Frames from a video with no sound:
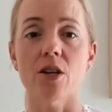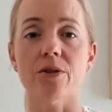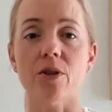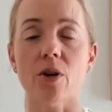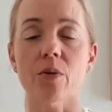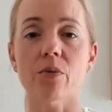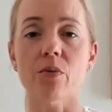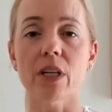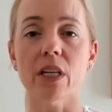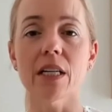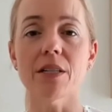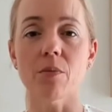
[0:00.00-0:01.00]
So it
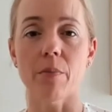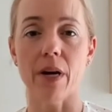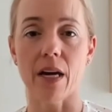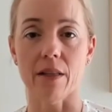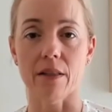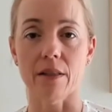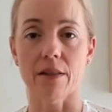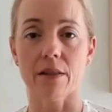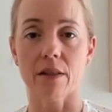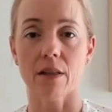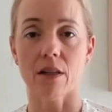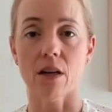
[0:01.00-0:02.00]
really
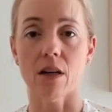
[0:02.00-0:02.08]
depends